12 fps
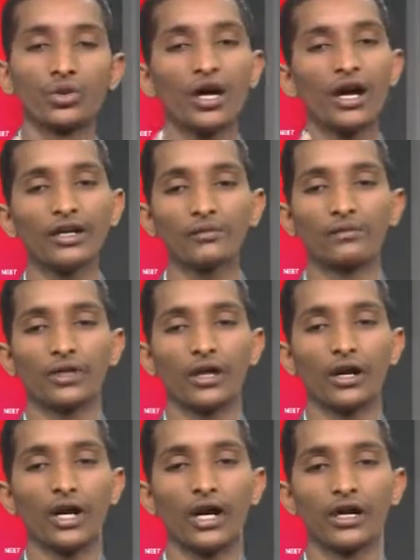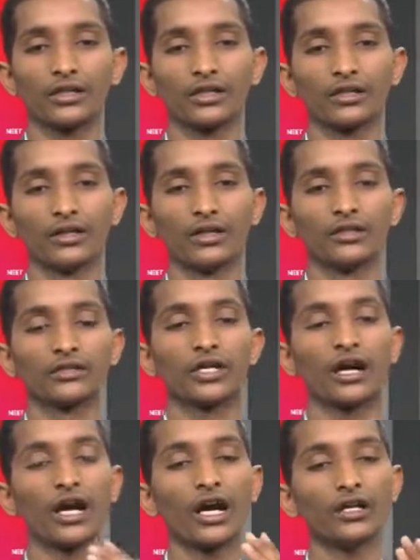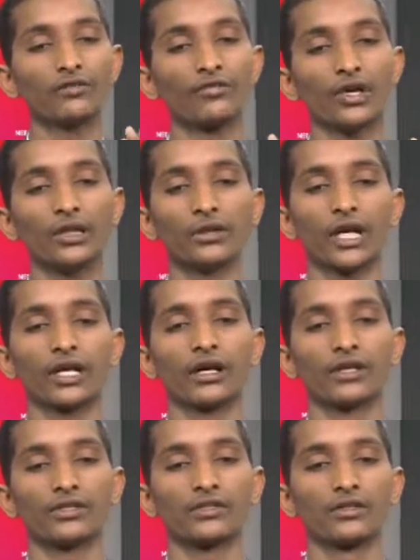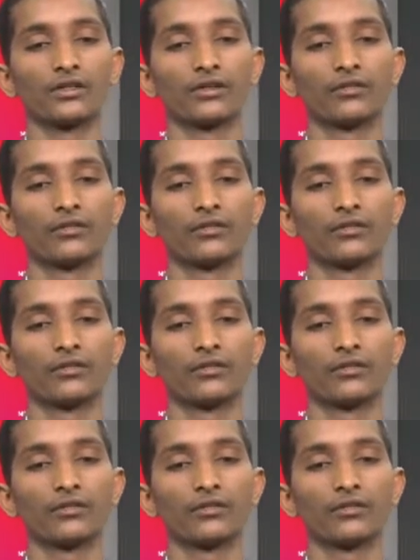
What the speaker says: heart, the heart failure occurs.